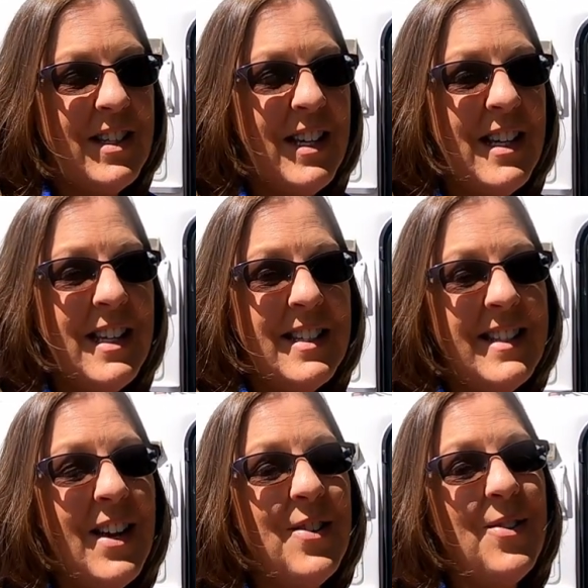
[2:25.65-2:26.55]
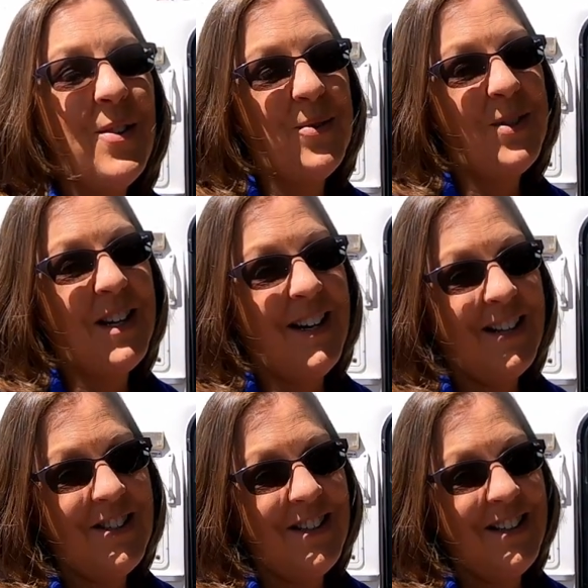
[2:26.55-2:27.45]
to any standard hose
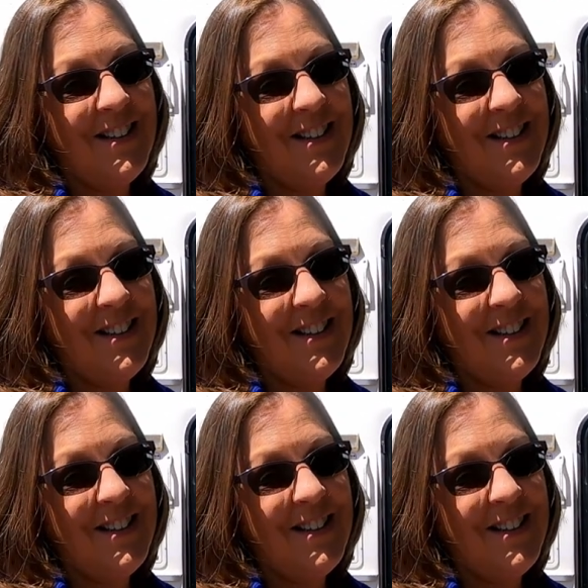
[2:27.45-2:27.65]
connection.